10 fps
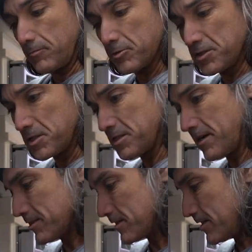
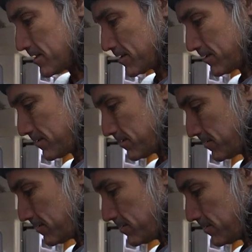Worcestershire sauce.
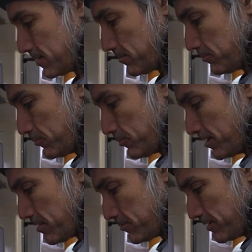Listen, we're
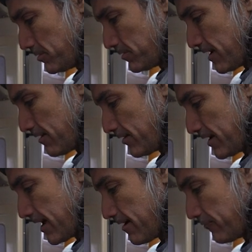not, we don't have
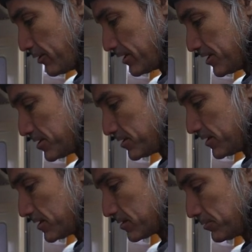a halfway kitchen
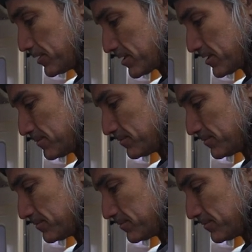in this place.